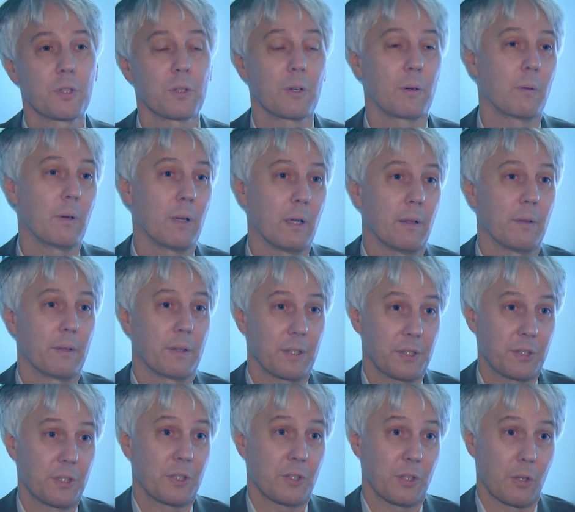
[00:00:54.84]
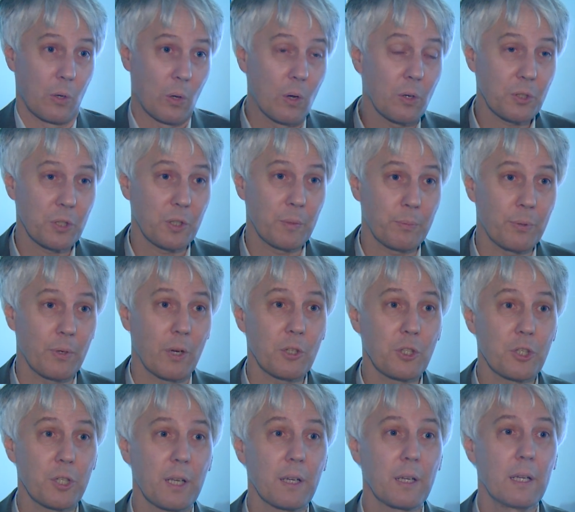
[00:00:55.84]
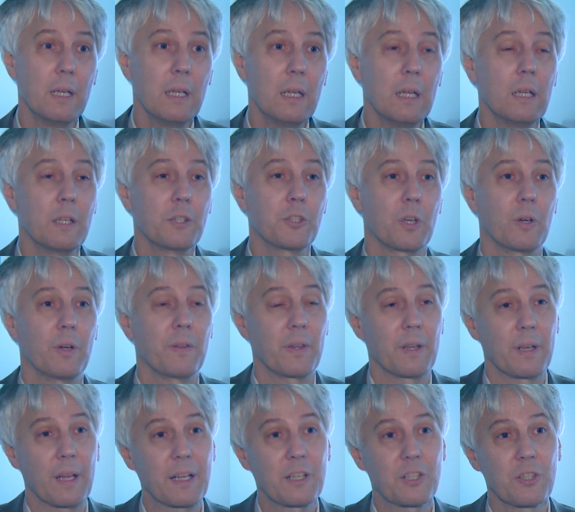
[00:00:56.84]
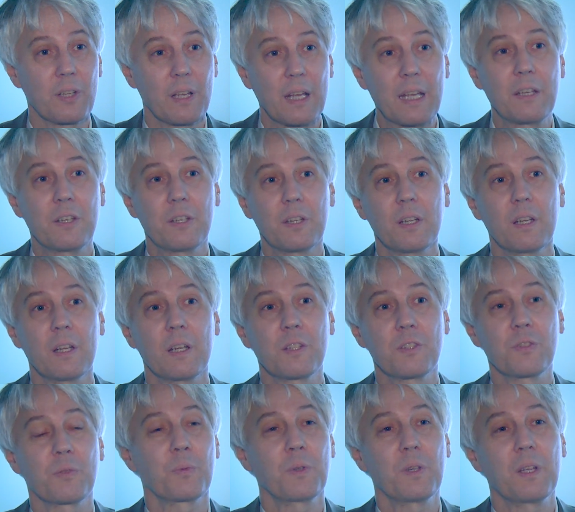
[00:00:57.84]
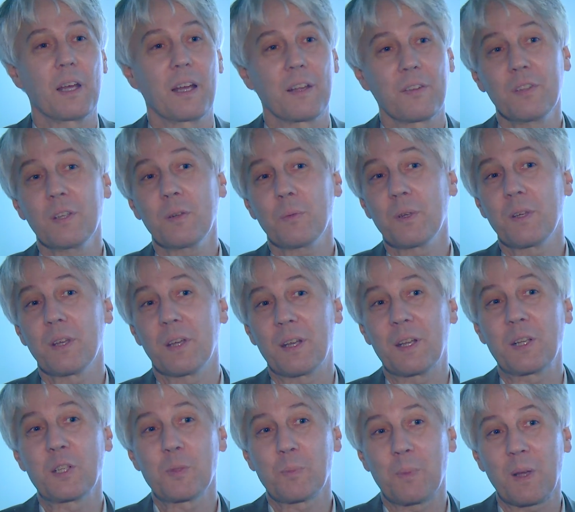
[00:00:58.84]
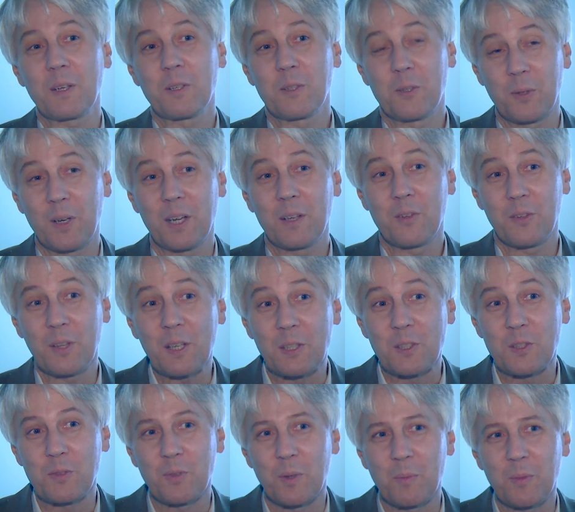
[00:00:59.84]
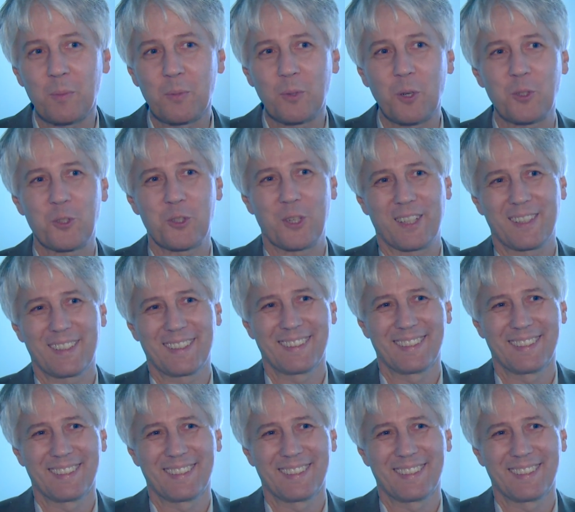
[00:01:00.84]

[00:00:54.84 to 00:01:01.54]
So this is a long-term project, so in the next 8 years I think we can expect great things from the project.